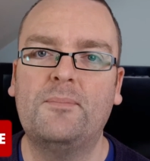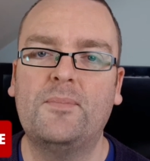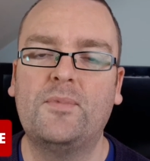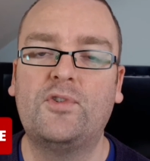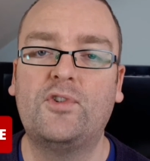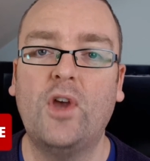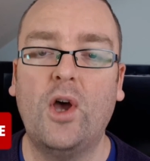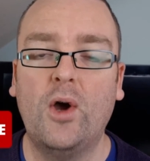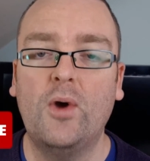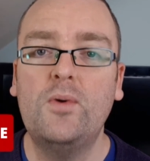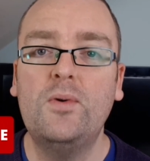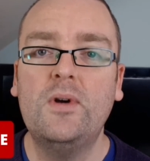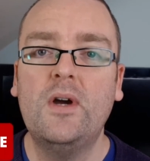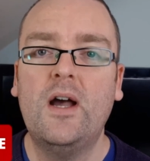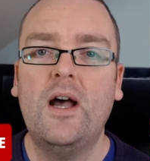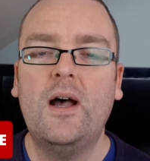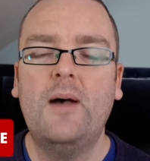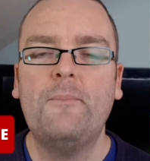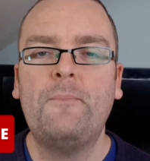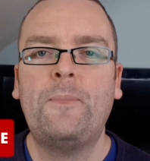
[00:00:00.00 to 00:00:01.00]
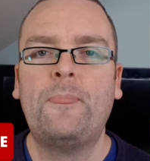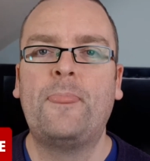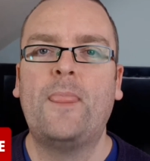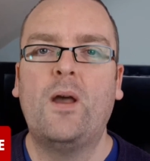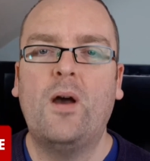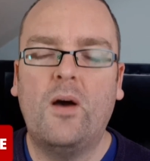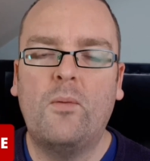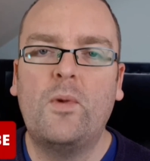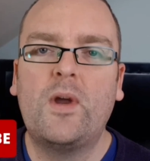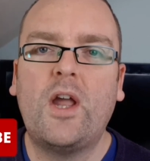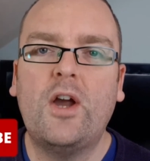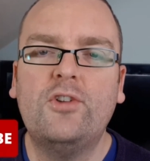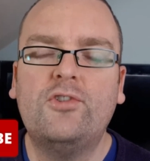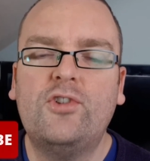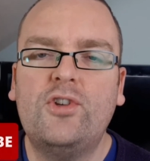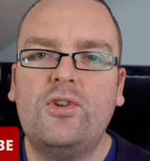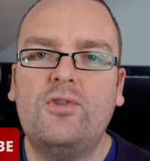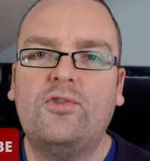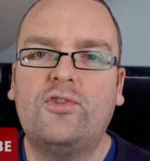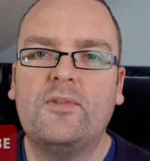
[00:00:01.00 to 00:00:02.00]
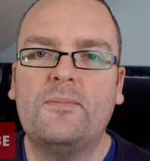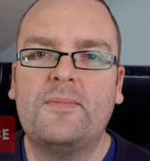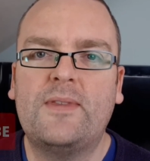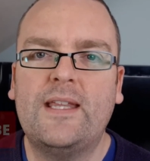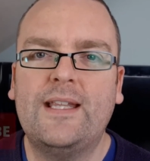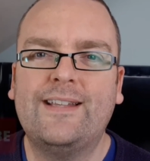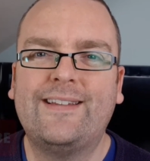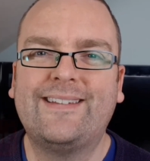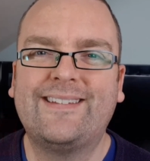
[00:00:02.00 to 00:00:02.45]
So we're going to do something